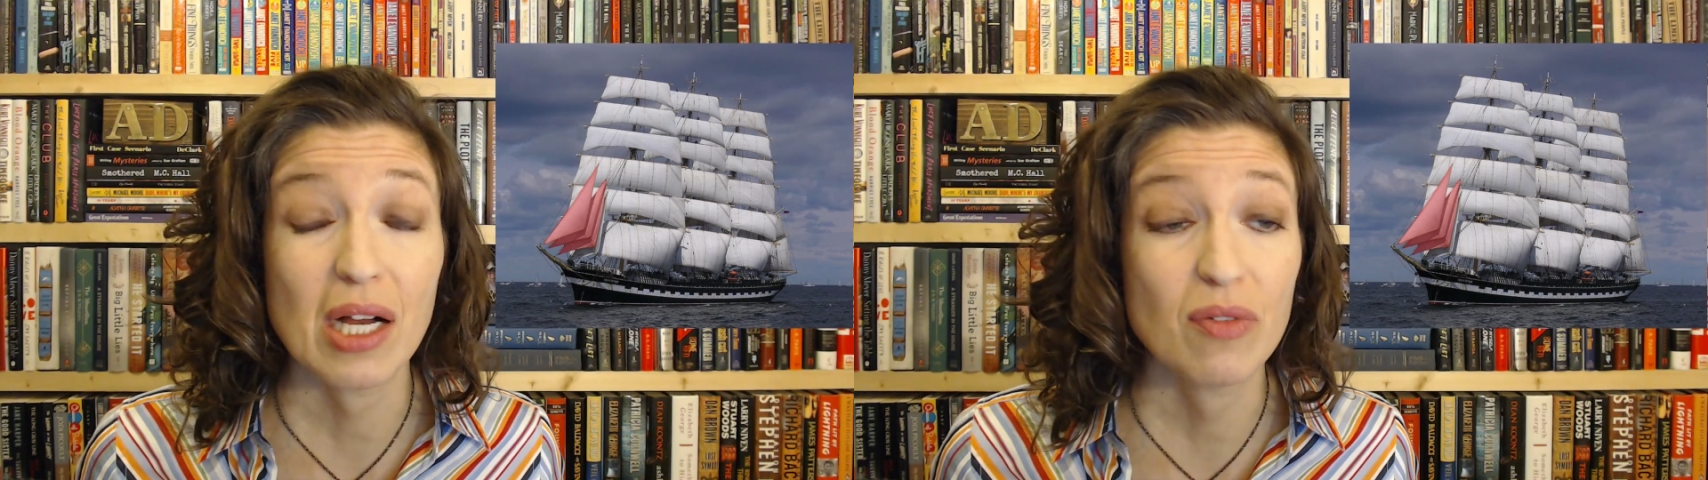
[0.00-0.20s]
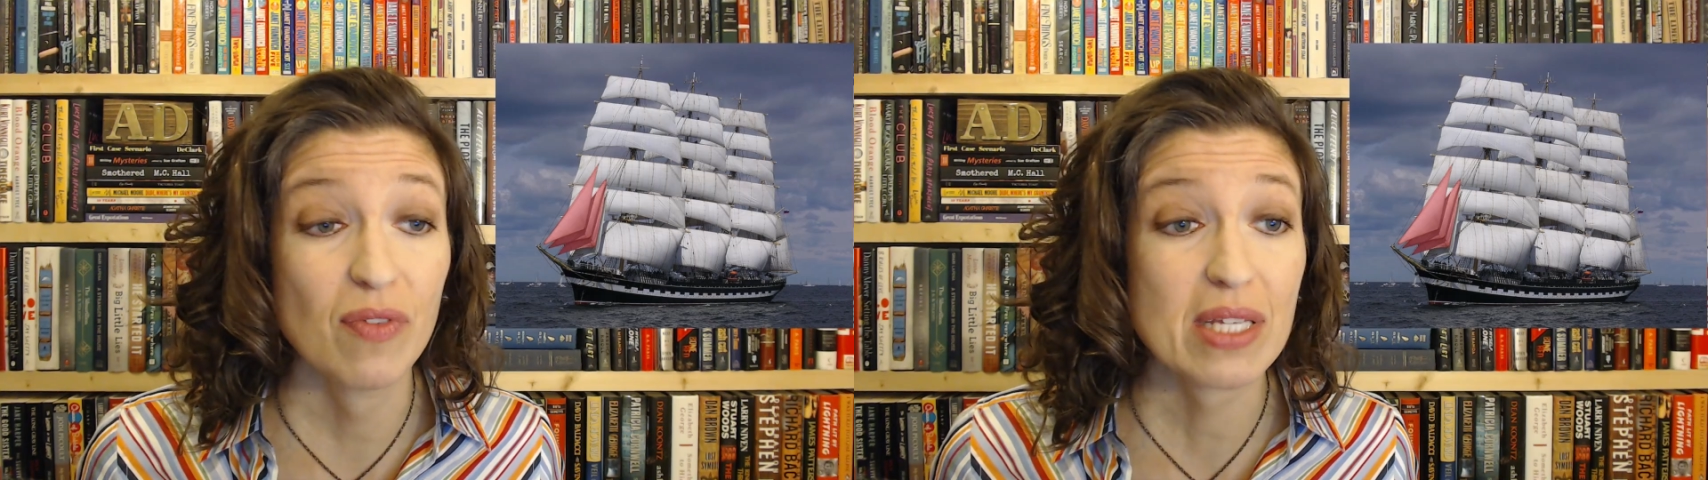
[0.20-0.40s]

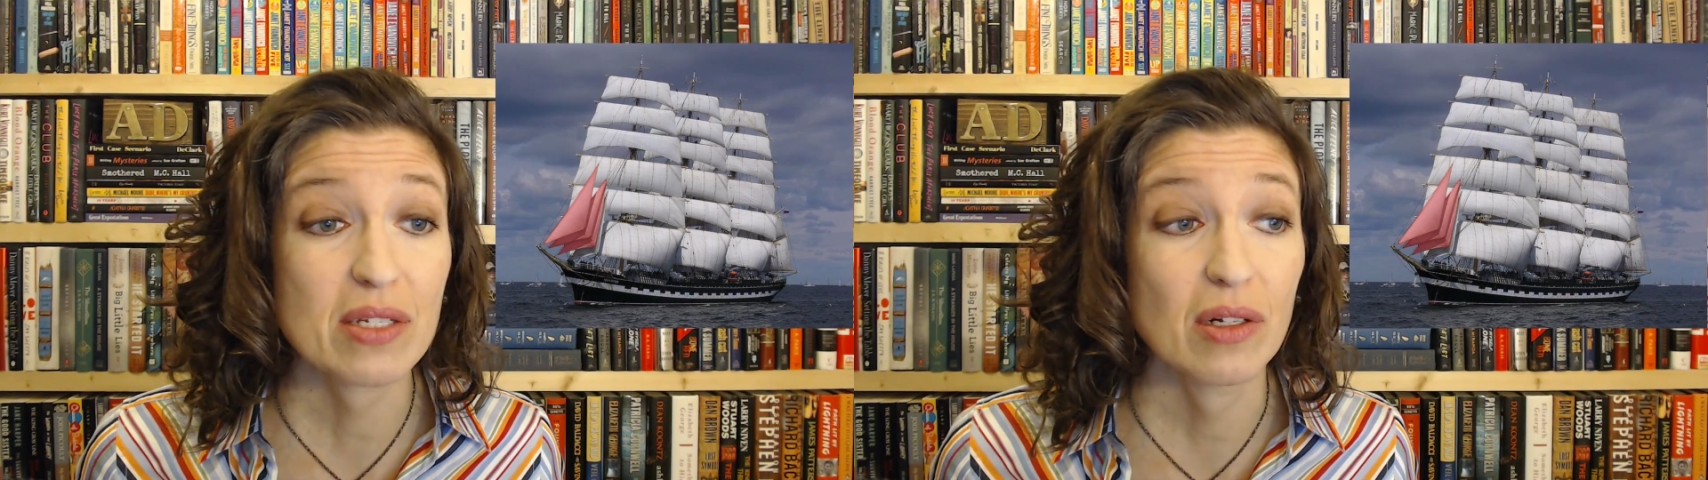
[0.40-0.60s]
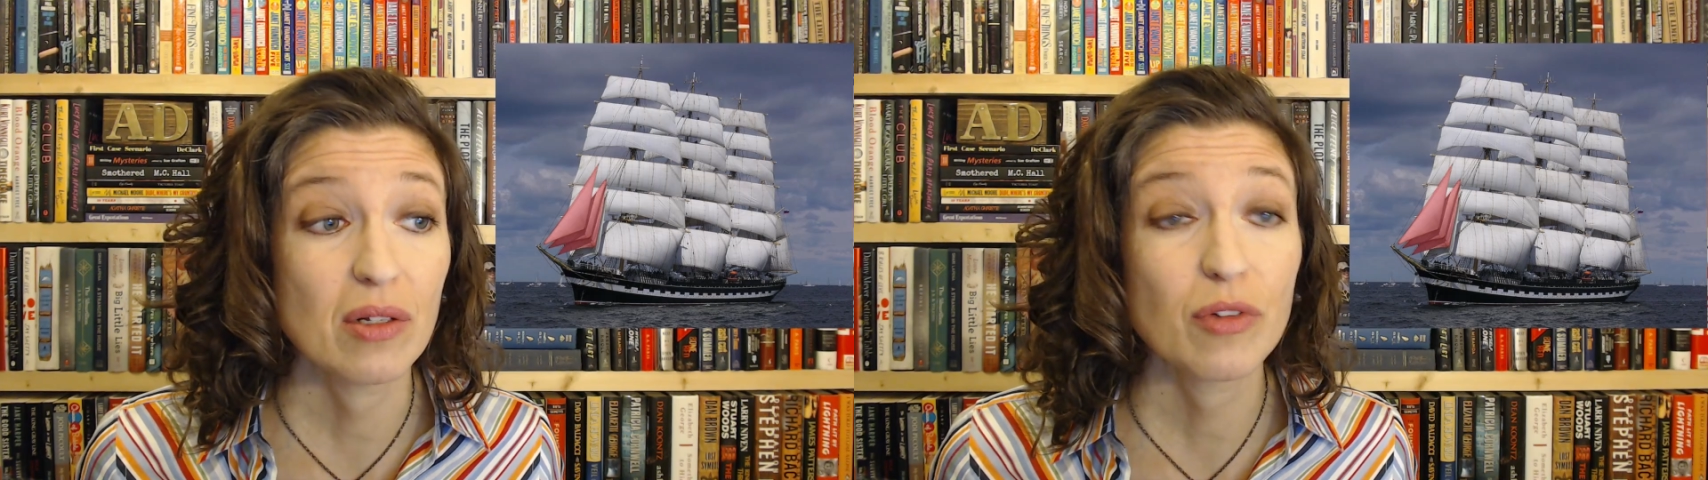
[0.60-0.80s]
of a
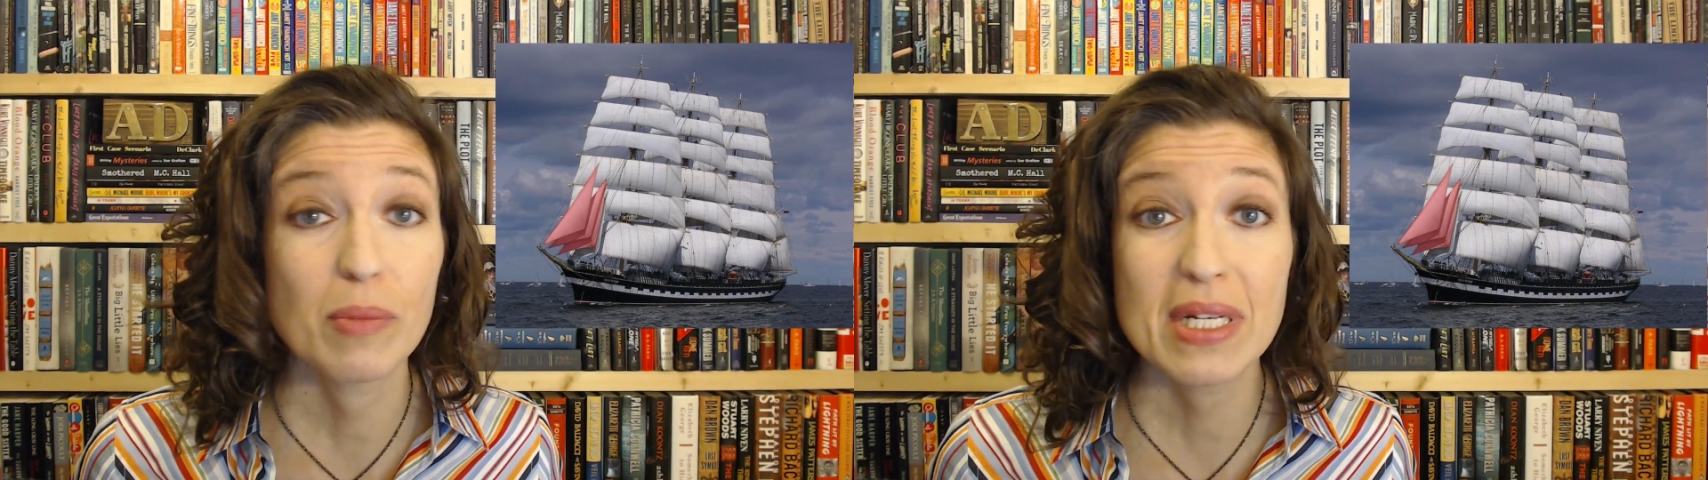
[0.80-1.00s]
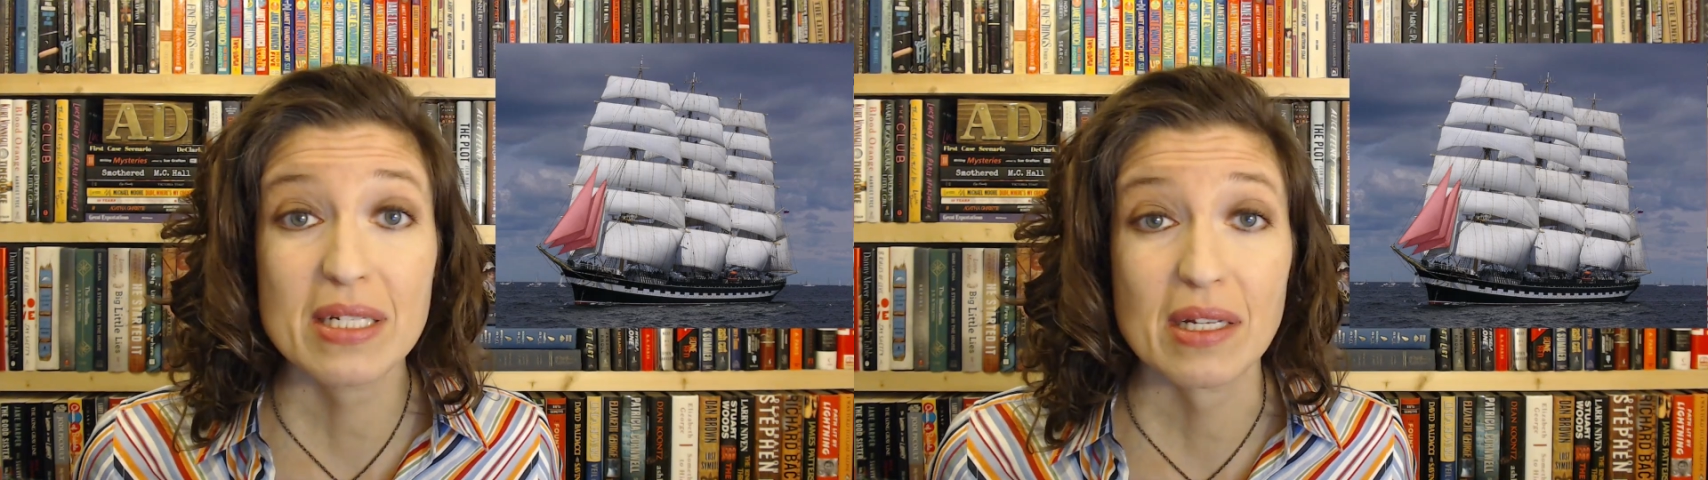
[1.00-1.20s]
vessel from
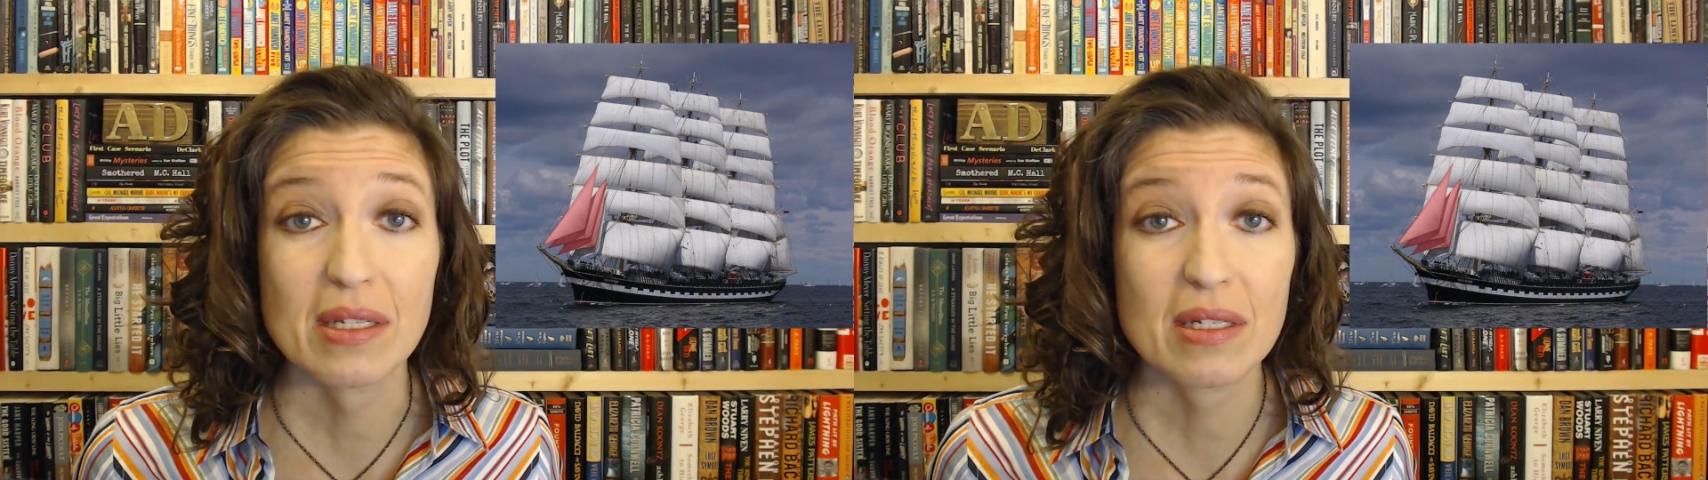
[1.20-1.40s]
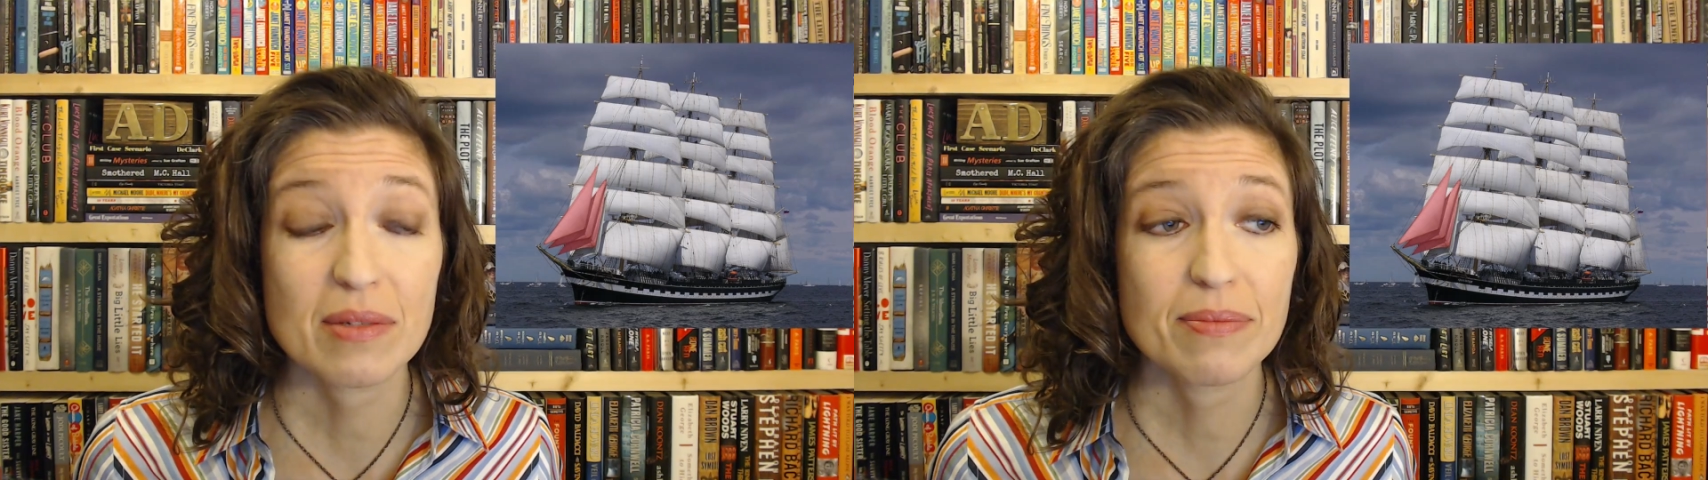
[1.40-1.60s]
a
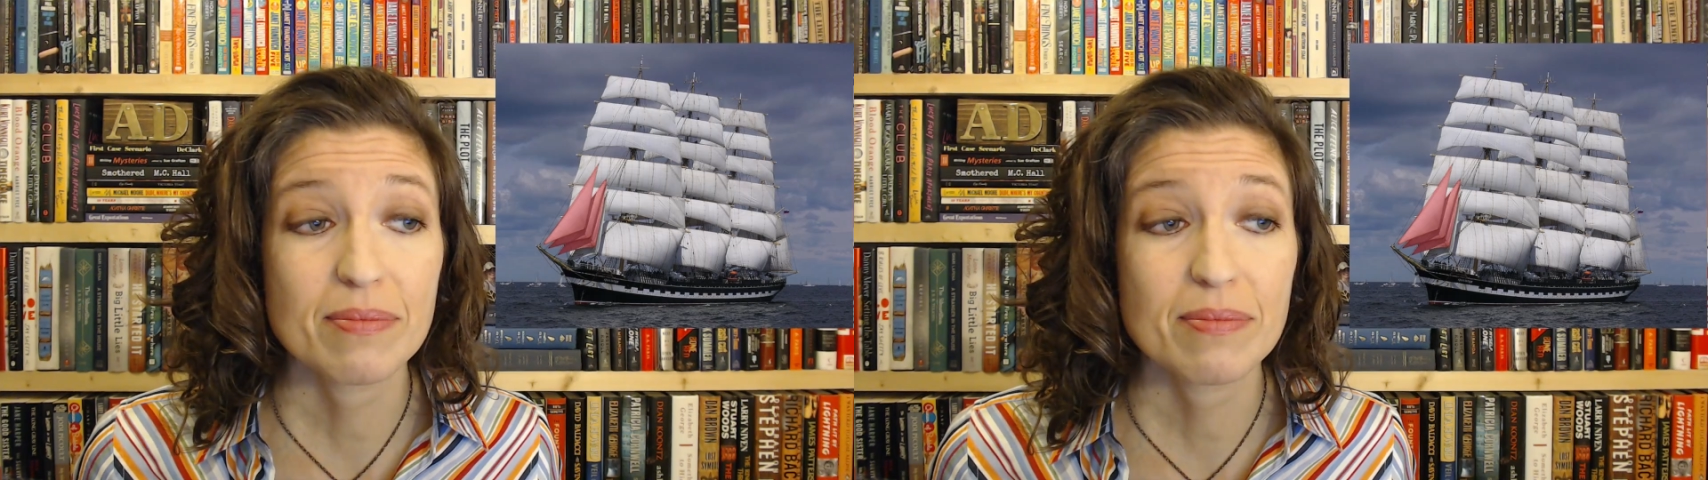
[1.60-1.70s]
distance.